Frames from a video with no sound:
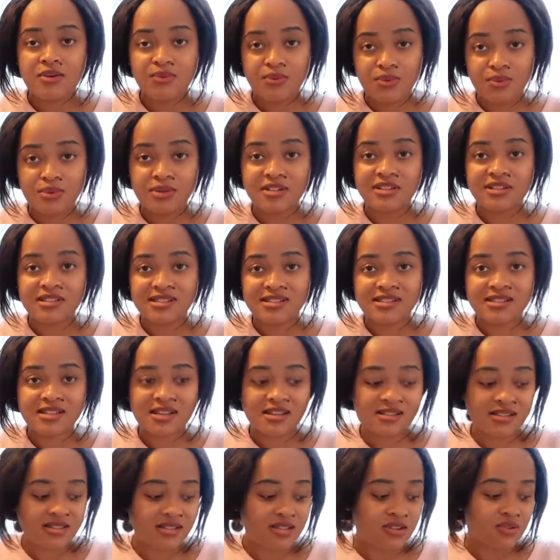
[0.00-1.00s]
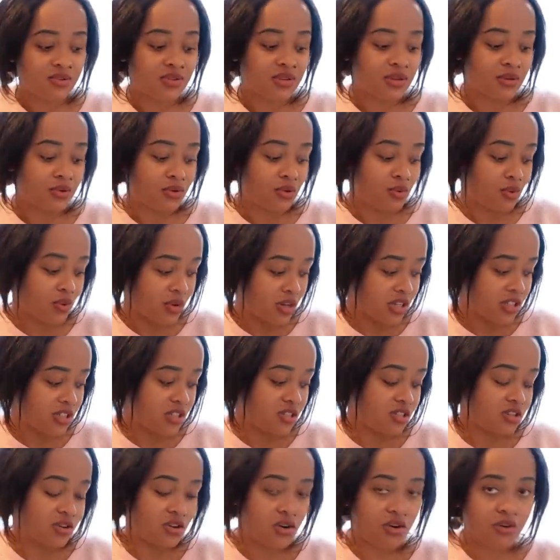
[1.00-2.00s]
we'll discuss now the
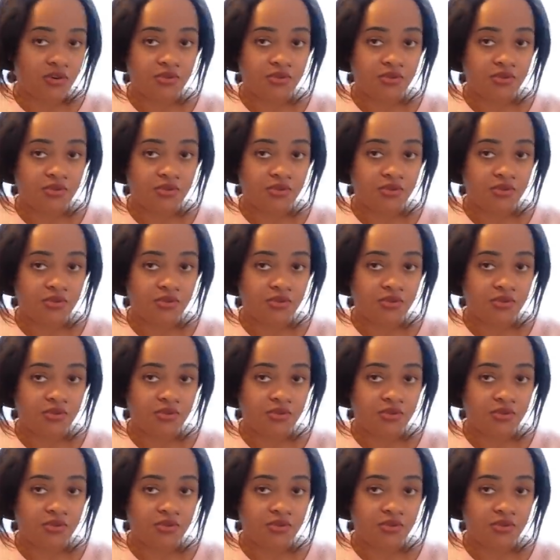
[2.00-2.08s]
quality